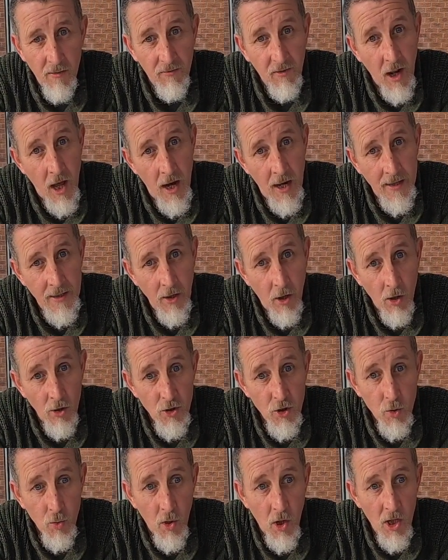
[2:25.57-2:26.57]
of line
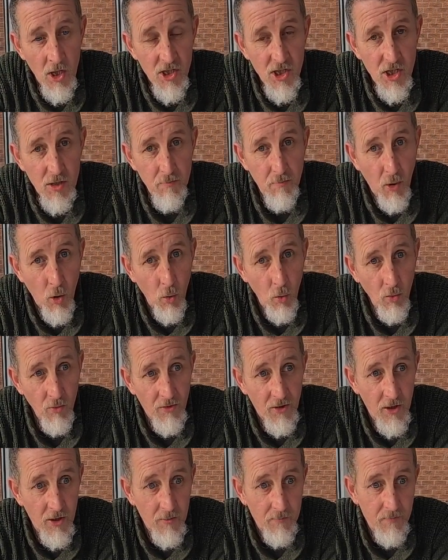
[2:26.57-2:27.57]
onto a spool
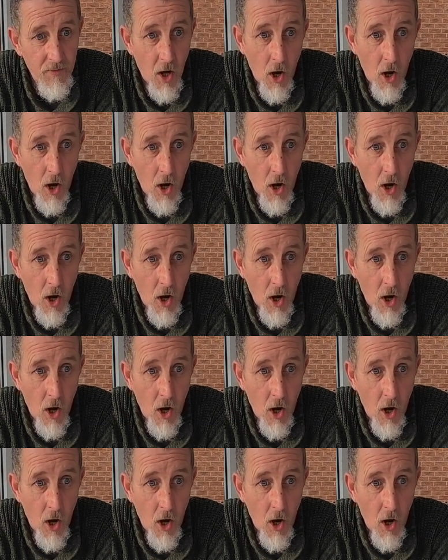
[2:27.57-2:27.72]
that